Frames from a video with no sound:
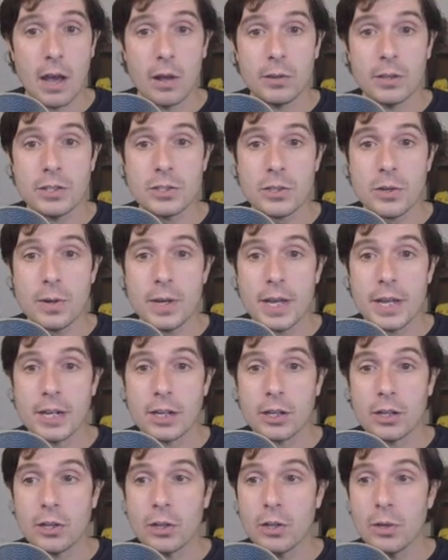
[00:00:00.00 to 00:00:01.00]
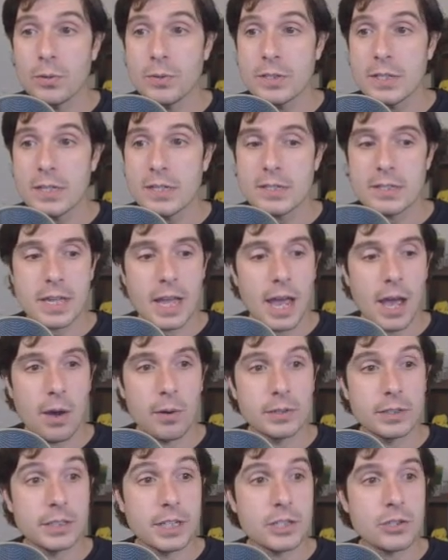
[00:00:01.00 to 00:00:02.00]
let's go ahead and close these down
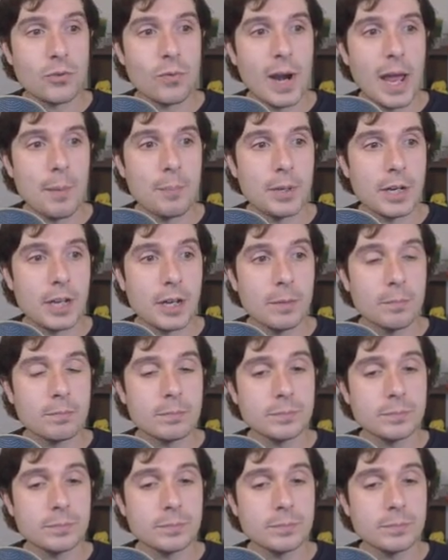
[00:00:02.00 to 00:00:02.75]
and let's wrap it up.